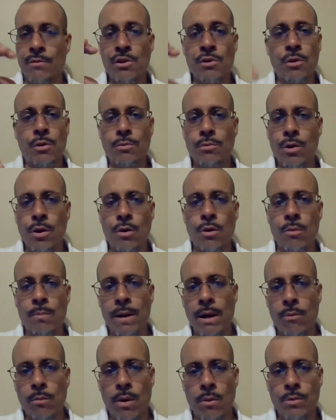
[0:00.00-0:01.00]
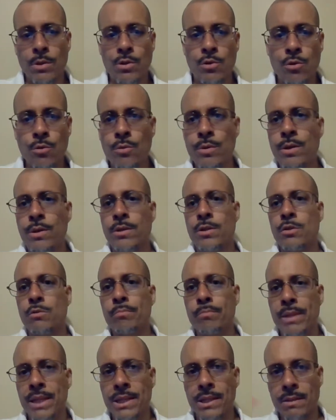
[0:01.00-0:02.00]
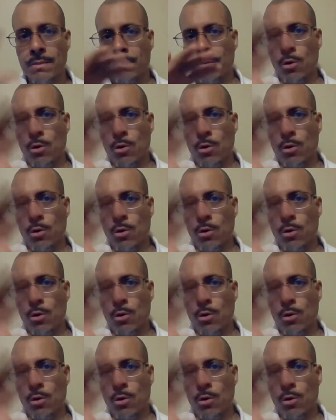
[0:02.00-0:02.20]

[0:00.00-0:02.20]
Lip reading: you don't know about what we're doing or you missed the